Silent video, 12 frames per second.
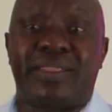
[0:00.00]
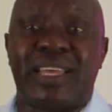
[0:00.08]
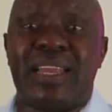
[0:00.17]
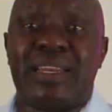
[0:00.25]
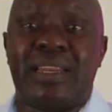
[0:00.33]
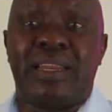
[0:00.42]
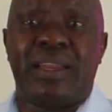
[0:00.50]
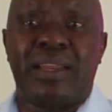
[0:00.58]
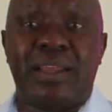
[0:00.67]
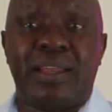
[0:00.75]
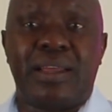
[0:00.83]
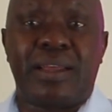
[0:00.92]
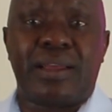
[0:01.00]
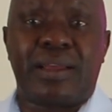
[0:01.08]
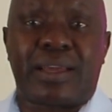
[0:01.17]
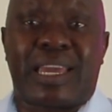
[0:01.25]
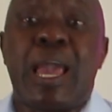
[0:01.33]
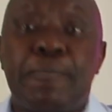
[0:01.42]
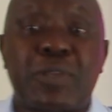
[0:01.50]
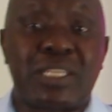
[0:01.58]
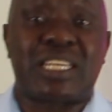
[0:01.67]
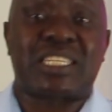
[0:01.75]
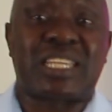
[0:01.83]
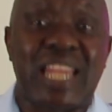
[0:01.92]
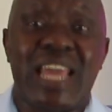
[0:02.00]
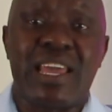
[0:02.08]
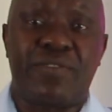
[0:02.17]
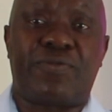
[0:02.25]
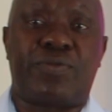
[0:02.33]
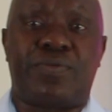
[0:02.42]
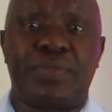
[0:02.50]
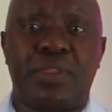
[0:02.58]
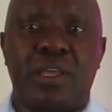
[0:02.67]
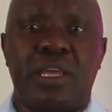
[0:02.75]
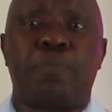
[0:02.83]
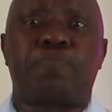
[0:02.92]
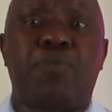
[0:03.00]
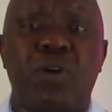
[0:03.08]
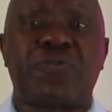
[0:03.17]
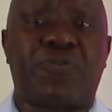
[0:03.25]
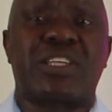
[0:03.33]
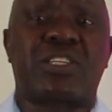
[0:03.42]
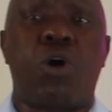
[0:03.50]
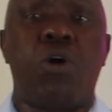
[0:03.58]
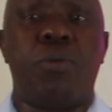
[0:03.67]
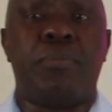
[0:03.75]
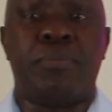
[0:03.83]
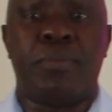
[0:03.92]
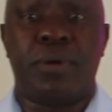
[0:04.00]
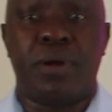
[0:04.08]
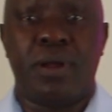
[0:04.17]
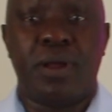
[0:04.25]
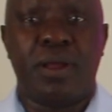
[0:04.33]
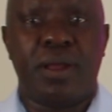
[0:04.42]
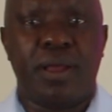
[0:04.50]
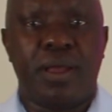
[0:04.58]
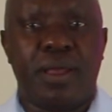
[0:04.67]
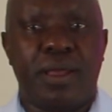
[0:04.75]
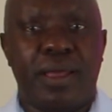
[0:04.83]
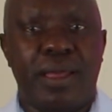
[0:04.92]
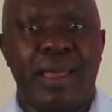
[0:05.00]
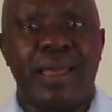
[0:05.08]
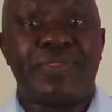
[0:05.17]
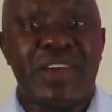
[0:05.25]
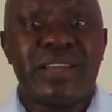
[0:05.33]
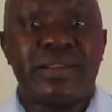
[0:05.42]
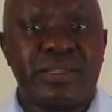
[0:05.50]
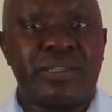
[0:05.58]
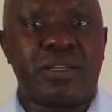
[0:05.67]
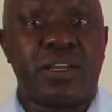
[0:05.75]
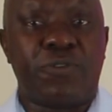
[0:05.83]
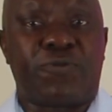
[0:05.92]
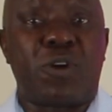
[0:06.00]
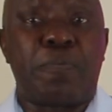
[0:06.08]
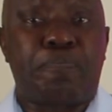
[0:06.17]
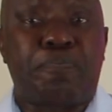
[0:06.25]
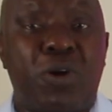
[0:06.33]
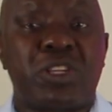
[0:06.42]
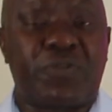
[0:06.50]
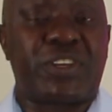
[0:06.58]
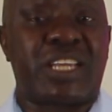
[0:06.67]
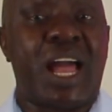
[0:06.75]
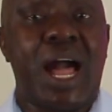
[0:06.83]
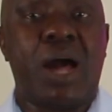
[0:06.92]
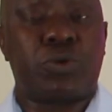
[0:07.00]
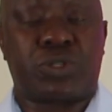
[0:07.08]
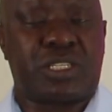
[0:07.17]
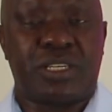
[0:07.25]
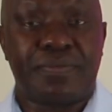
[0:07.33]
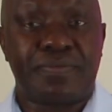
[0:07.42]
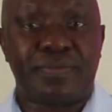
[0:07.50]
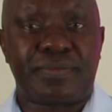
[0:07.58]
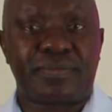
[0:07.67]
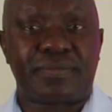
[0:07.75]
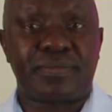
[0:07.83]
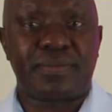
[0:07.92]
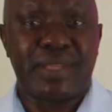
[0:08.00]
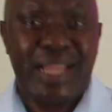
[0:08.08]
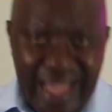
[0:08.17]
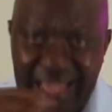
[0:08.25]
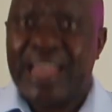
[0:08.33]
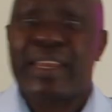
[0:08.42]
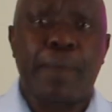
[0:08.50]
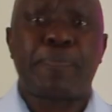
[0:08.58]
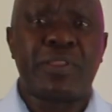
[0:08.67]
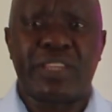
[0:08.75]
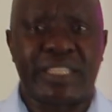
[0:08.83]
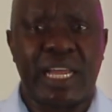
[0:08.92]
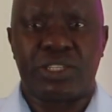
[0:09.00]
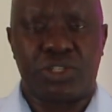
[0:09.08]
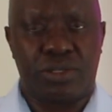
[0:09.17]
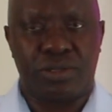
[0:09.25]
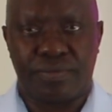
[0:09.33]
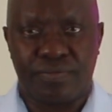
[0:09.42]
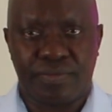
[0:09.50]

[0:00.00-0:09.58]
then kept as a slave in Potiphar's home, and then from Potiphar's house, end up in the dungeon.